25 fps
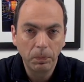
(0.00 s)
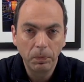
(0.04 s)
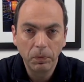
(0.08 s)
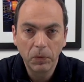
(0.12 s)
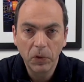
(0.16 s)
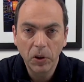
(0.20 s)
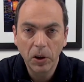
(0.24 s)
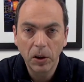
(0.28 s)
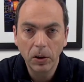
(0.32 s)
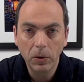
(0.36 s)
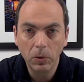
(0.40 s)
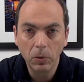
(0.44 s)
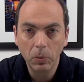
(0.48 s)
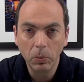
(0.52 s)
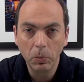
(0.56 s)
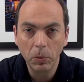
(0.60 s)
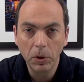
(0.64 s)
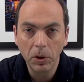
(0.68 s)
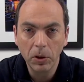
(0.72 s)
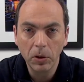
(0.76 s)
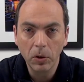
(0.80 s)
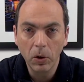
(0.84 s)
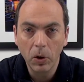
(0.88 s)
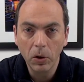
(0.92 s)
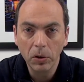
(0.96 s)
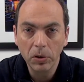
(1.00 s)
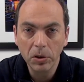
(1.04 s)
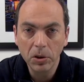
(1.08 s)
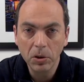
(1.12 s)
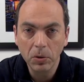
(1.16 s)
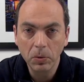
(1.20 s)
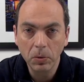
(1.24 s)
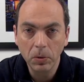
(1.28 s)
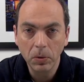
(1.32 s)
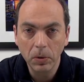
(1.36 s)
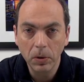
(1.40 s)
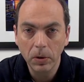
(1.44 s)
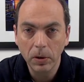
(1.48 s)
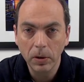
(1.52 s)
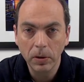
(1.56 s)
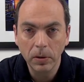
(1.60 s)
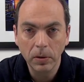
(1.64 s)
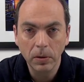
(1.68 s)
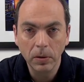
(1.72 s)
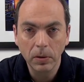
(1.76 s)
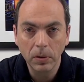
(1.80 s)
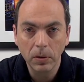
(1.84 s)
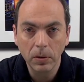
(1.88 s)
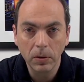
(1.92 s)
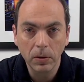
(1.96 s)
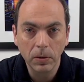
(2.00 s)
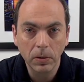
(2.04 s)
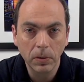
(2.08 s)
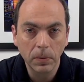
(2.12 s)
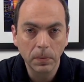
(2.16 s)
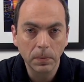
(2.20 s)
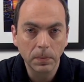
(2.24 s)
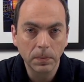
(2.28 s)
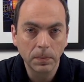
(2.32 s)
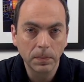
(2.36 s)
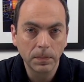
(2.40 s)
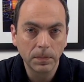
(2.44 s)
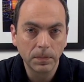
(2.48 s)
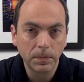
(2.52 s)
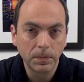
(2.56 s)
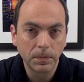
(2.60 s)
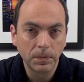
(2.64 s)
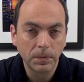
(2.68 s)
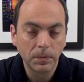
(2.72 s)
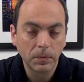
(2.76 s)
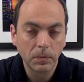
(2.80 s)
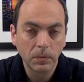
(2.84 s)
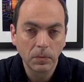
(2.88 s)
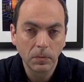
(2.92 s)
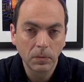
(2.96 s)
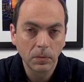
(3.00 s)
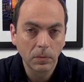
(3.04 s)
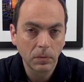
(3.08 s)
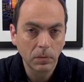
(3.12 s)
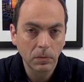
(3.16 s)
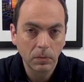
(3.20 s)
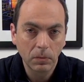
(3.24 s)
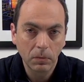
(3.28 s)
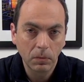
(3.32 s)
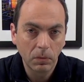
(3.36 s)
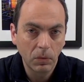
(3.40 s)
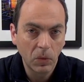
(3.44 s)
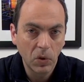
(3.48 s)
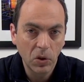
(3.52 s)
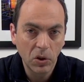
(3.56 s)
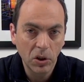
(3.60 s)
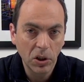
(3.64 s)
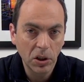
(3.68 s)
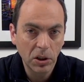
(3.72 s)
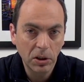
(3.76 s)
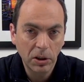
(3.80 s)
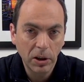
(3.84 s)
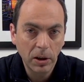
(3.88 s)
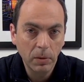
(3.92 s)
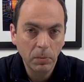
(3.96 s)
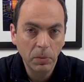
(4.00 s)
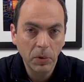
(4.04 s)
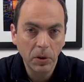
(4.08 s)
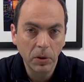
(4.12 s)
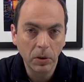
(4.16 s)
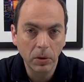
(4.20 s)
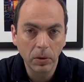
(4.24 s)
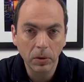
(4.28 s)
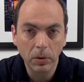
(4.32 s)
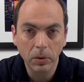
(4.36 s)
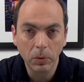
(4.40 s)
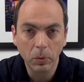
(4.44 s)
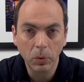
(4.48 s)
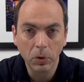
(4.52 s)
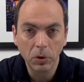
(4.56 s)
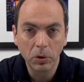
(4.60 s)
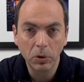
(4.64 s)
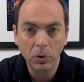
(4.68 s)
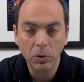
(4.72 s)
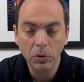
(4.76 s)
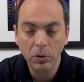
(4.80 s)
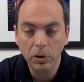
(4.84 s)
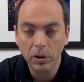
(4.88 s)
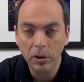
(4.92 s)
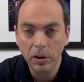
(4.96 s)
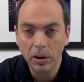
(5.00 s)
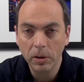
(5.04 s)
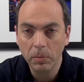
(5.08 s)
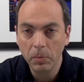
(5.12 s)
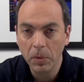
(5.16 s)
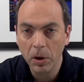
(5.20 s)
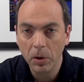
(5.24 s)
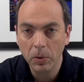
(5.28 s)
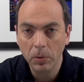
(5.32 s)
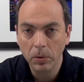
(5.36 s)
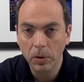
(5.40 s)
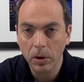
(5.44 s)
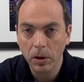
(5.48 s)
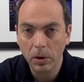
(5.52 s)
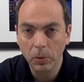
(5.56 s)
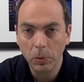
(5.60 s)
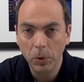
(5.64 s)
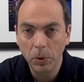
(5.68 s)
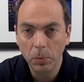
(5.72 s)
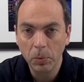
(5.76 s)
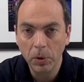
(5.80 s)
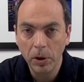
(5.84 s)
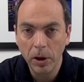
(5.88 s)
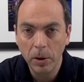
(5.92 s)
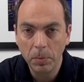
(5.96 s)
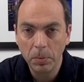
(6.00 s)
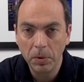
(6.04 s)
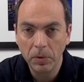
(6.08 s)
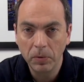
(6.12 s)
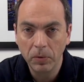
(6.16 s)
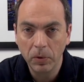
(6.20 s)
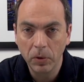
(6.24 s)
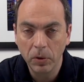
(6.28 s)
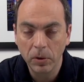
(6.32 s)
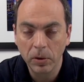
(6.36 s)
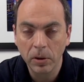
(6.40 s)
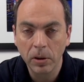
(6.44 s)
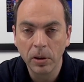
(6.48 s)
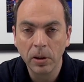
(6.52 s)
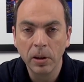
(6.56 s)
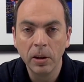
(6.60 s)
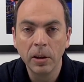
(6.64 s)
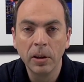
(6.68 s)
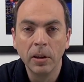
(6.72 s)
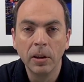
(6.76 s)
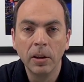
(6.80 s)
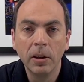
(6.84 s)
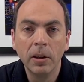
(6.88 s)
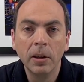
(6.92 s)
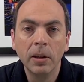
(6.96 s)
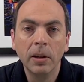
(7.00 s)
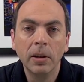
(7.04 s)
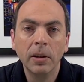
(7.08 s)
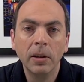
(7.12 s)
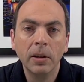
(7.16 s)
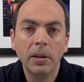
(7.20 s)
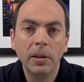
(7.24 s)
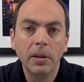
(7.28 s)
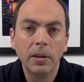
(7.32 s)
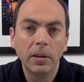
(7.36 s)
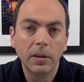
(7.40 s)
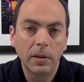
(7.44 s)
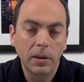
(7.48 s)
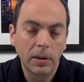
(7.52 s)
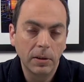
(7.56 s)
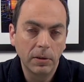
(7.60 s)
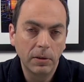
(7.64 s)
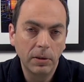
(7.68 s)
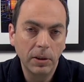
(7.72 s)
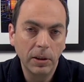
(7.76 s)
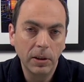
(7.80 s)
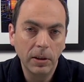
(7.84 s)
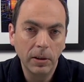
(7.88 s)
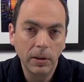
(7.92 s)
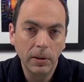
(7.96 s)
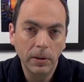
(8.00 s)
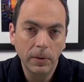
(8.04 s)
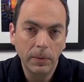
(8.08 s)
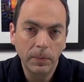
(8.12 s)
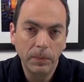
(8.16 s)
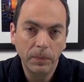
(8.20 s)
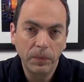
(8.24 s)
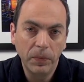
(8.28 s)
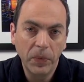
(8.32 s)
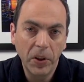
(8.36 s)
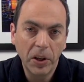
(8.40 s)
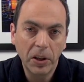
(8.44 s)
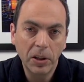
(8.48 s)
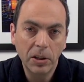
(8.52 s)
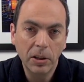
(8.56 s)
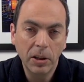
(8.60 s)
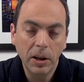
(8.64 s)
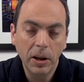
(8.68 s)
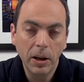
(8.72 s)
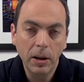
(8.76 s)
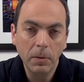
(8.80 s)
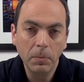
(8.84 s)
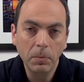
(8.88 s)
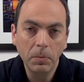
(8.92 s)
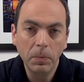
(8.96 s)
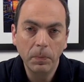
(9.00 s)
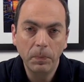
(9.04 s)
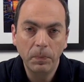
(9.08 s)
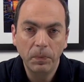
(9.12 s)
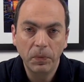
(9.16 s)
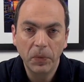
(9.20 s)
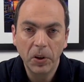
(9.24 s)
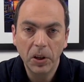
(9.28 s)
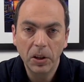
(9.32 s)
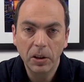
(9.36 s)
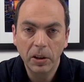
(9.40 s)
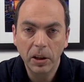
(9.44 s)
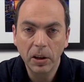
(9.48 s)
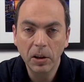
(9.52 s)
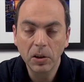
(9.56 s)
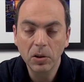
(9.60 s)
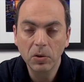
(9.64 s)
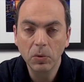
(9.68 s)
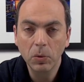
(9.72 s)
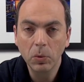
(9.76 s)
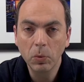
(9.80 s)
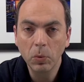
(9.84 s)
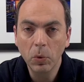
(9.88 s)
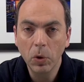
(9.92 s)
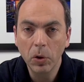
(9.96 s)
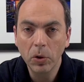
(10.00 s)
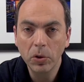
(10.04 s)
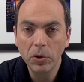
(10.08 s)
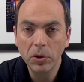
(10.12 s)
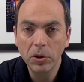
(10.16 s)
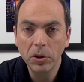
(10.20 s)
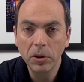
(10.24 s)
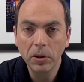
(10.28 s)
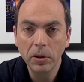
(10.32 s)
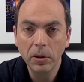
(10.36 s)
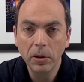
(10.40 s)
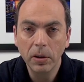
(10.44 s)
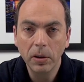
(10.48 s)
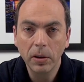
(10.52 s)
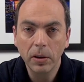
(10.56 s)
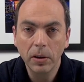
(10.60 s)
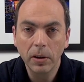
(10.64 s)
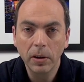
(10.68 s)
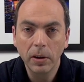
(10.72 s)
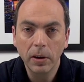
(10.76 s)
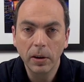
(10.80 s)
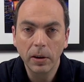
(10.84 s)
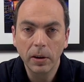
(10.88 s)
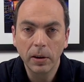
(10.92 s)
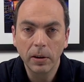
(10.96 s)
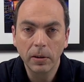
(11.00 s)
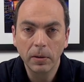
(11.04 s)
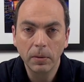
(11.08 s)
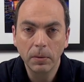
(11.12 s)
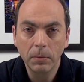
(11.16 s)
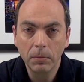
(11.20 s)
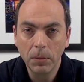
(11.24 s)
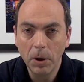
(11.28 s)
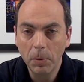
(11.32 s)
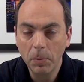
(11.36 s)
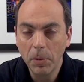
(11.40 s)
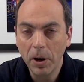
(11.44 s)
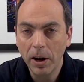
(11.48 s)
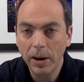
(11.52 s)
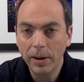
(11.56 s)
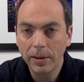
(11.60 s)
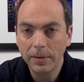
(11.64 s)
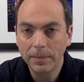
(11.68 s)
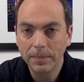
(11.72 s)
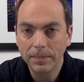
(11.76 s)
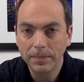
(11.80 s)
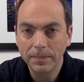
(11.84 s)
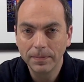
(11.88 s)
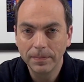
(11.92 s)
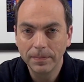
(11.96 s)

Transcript: try to be honest and just tell me what you think about. I will be happy for. Until next time, thanks for watching, and bye-bye.